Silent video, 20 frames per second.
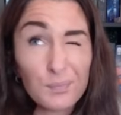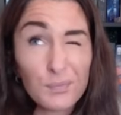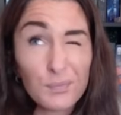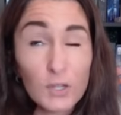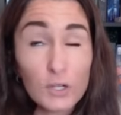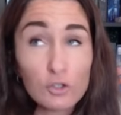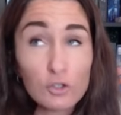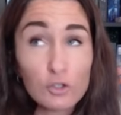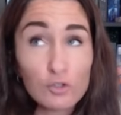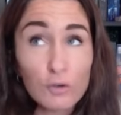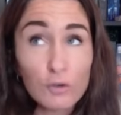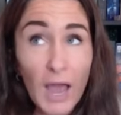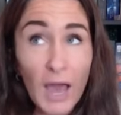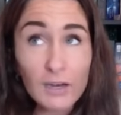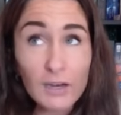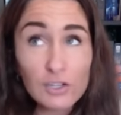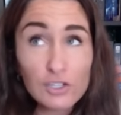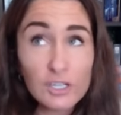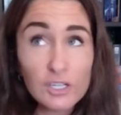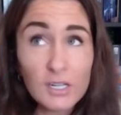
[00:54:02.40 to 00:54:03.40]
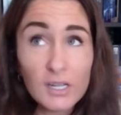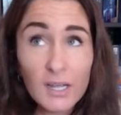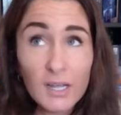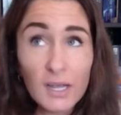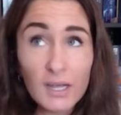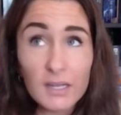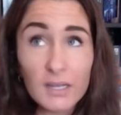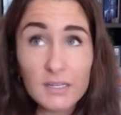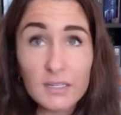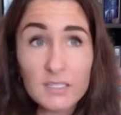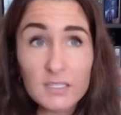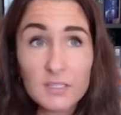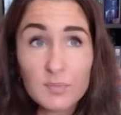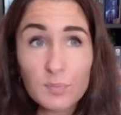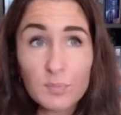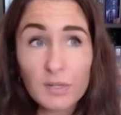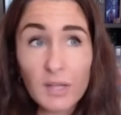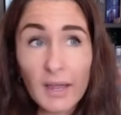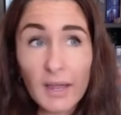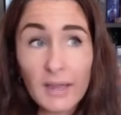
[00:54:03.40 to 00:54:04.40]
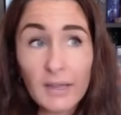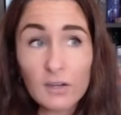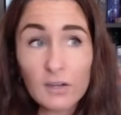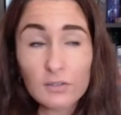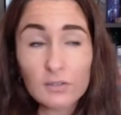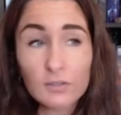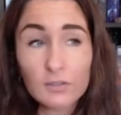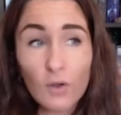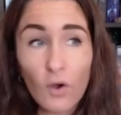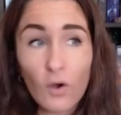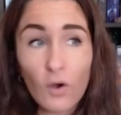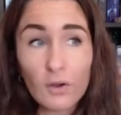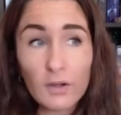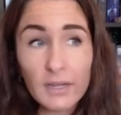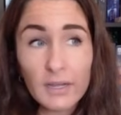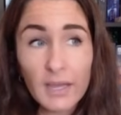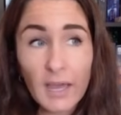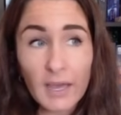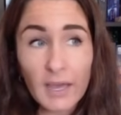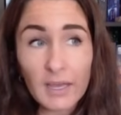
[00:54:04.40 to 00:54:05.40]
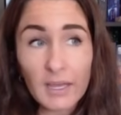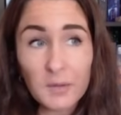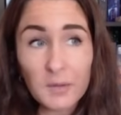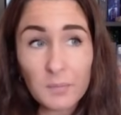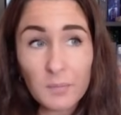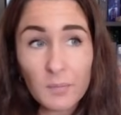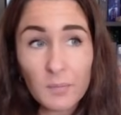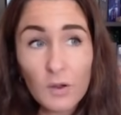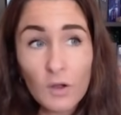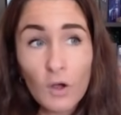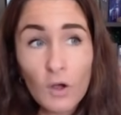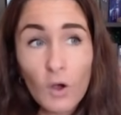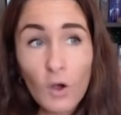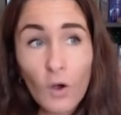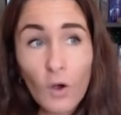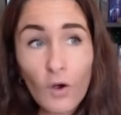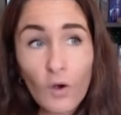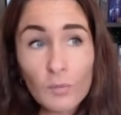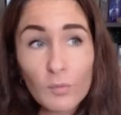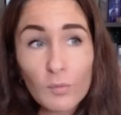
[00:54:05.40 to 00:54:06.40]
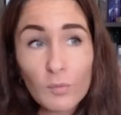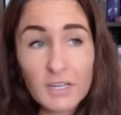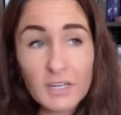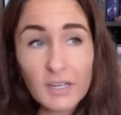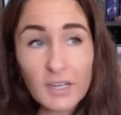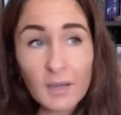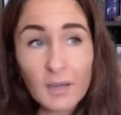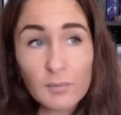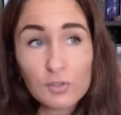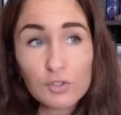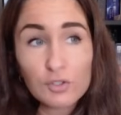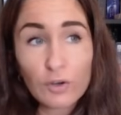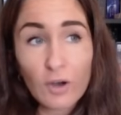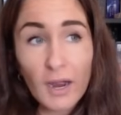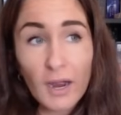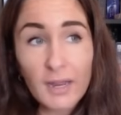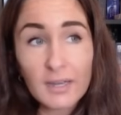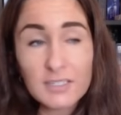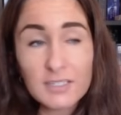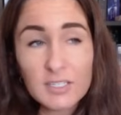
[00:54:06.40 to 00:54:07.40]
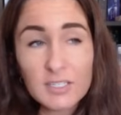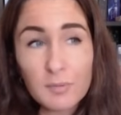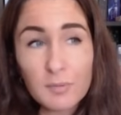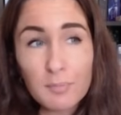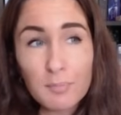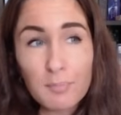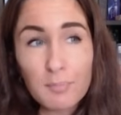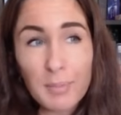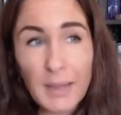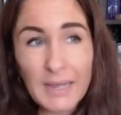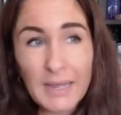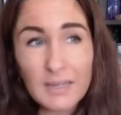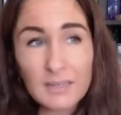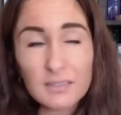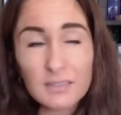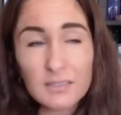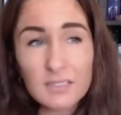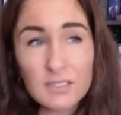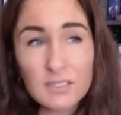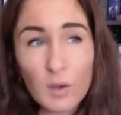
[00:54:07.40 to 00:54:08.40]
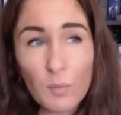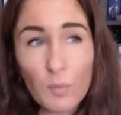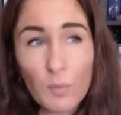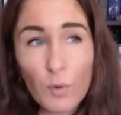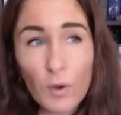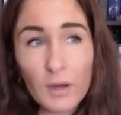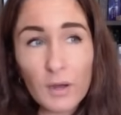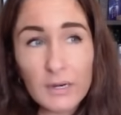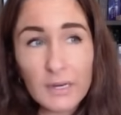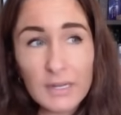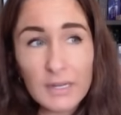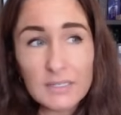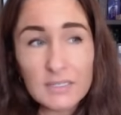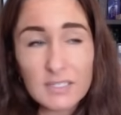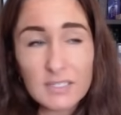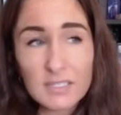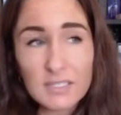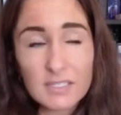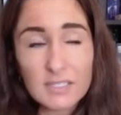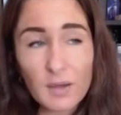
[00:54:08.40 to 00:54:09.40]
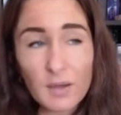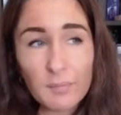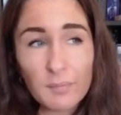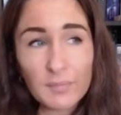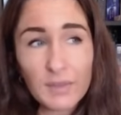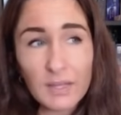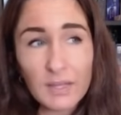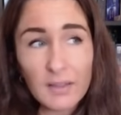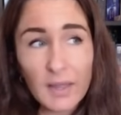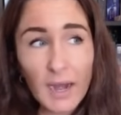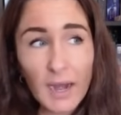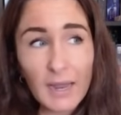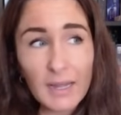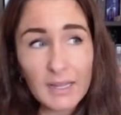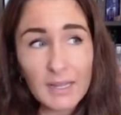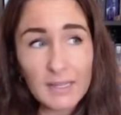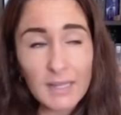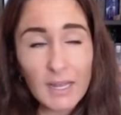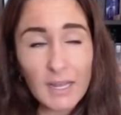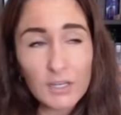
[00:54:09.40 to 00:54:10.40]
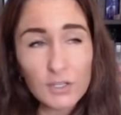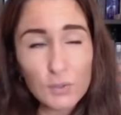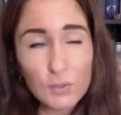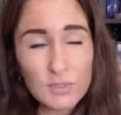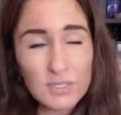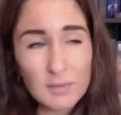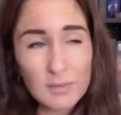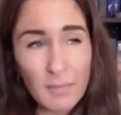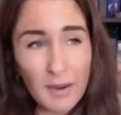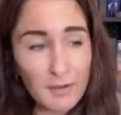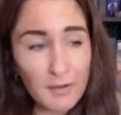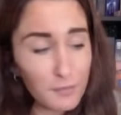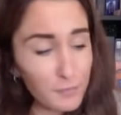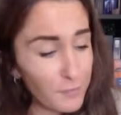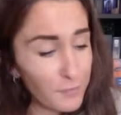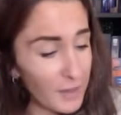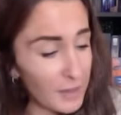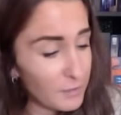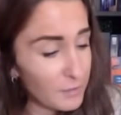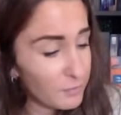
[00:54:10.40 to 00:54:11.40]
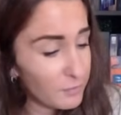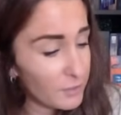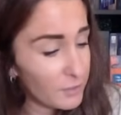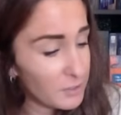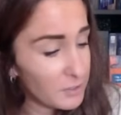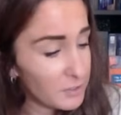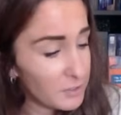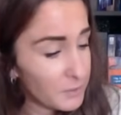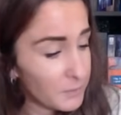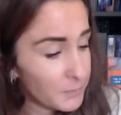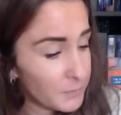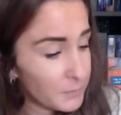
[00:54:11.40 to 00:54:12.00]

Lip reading: strategy is playing a long game, almost like I'm trying to bait someone into something that I can then use in my favor.